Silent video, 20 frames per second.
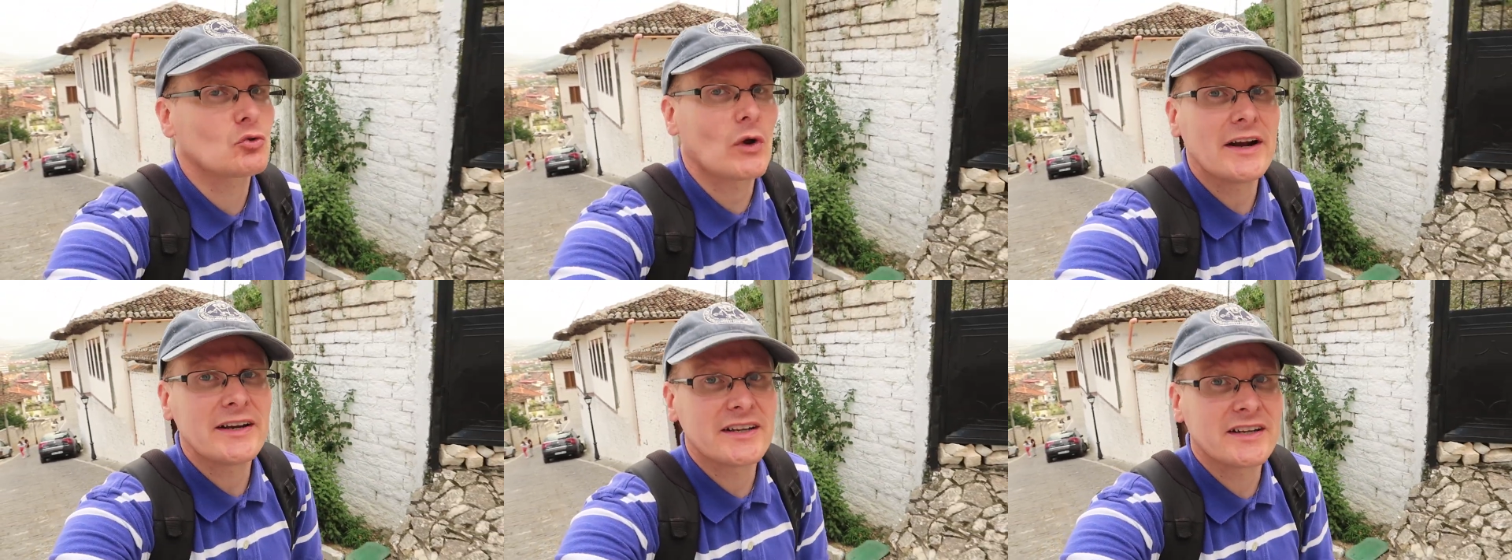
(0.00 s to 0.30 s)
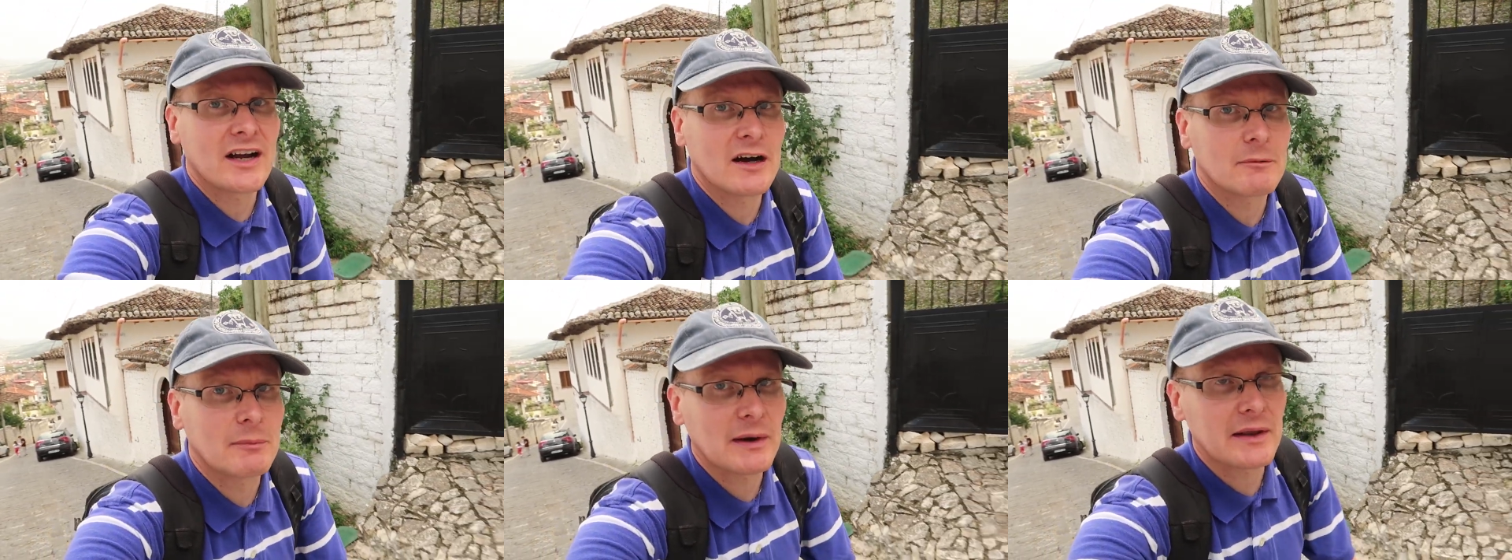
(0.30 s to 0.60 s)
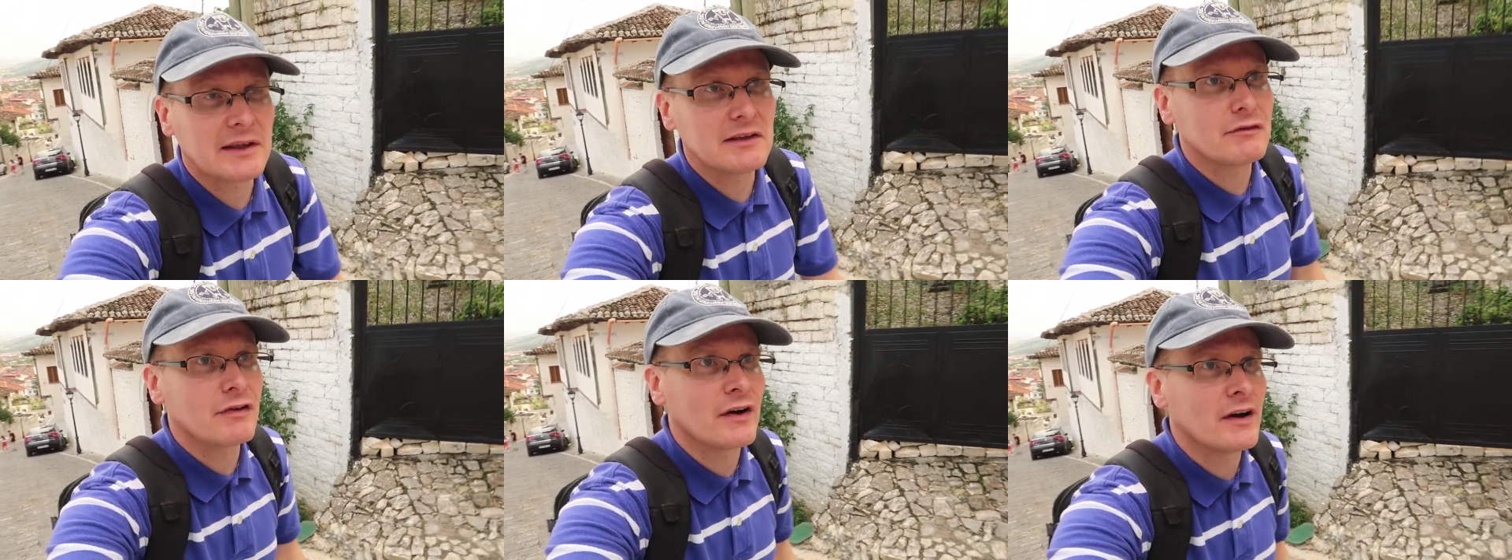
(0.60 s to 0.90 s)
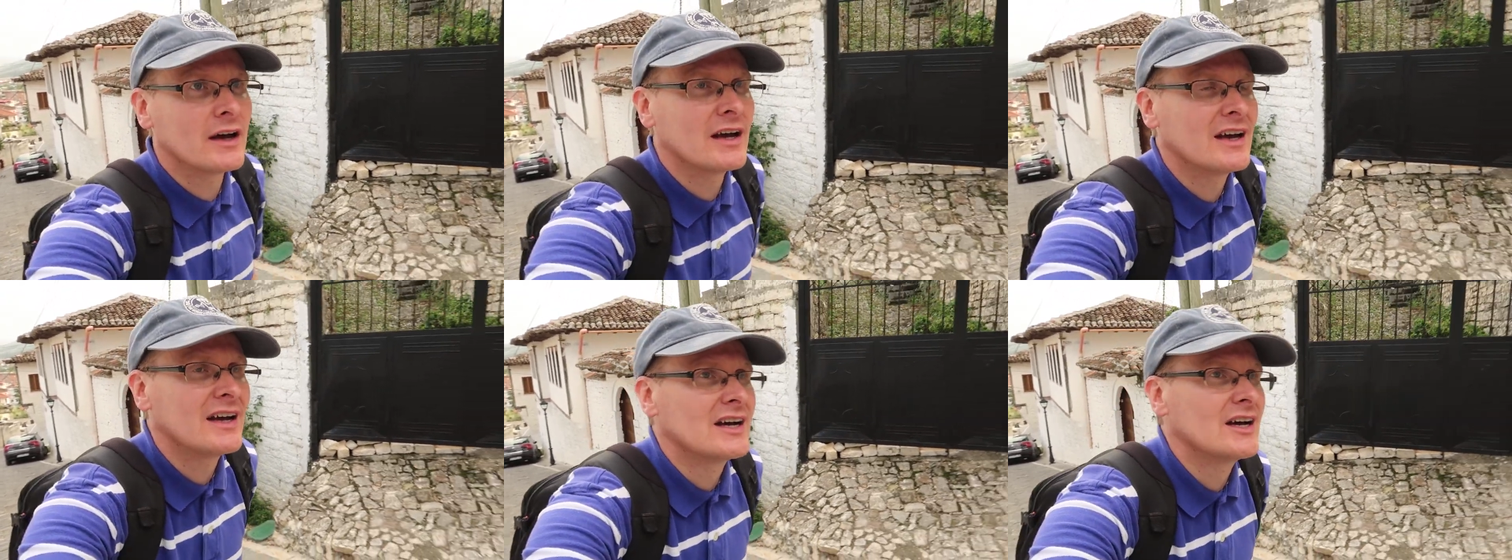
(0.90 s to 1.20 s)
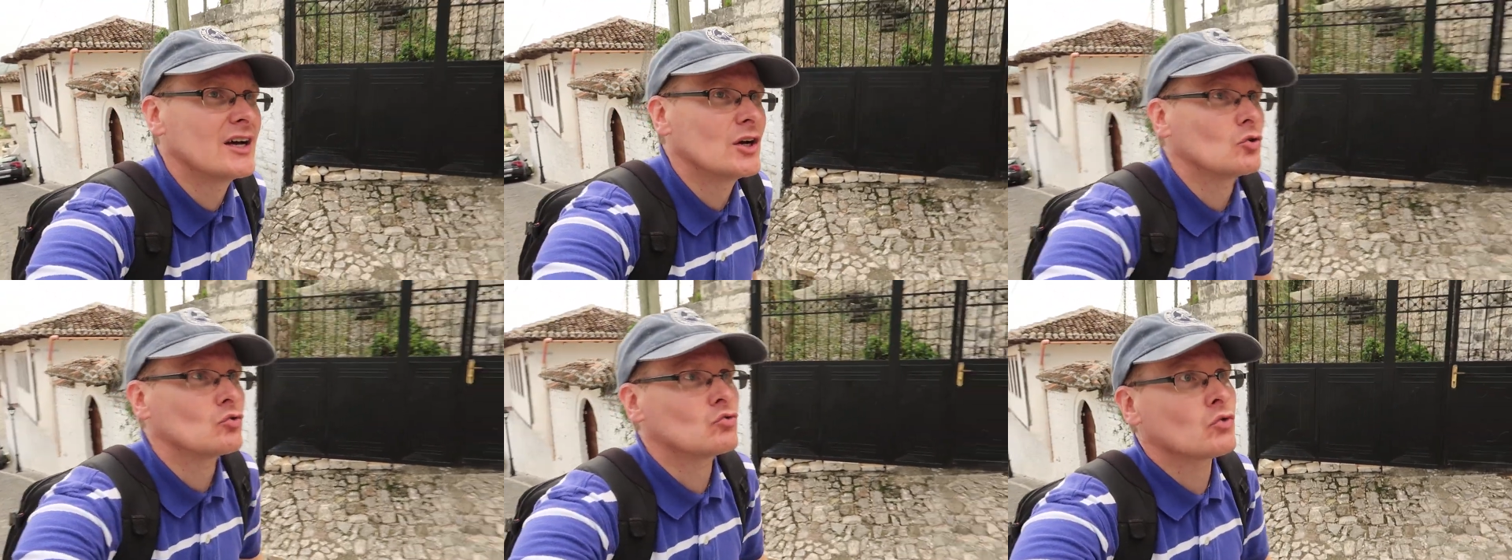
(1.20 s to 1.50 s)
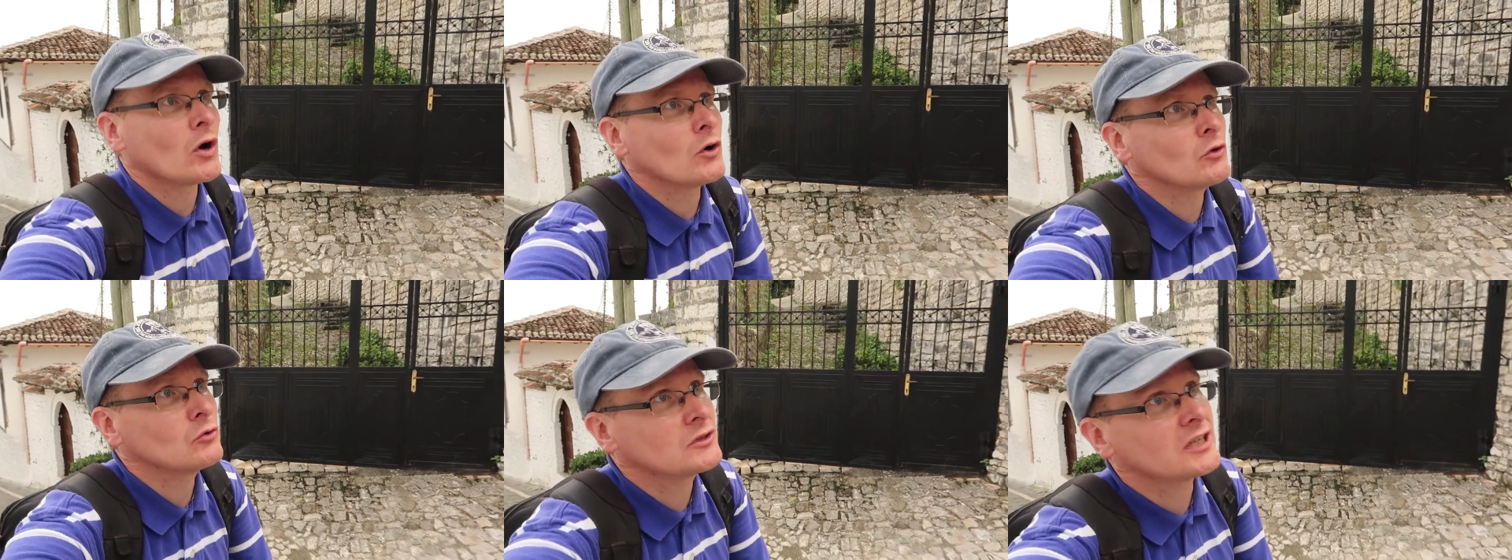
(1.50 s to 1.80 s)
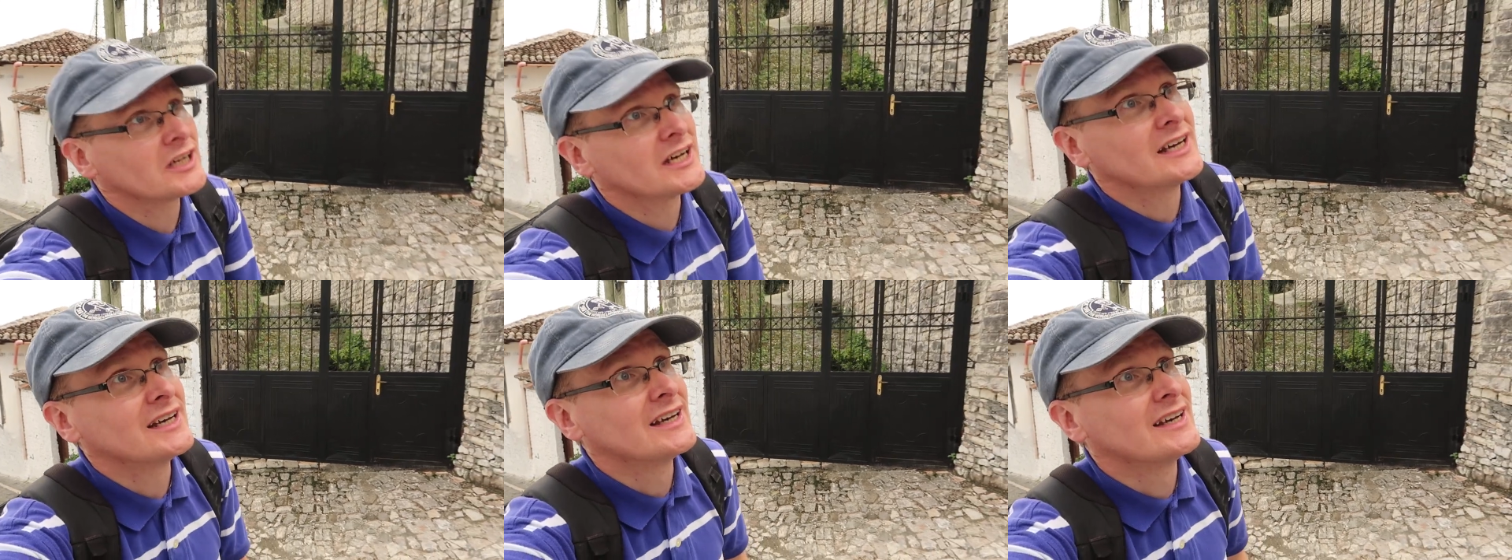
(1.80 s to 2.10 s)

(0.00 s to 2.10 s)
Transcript: gradient, I believe, road.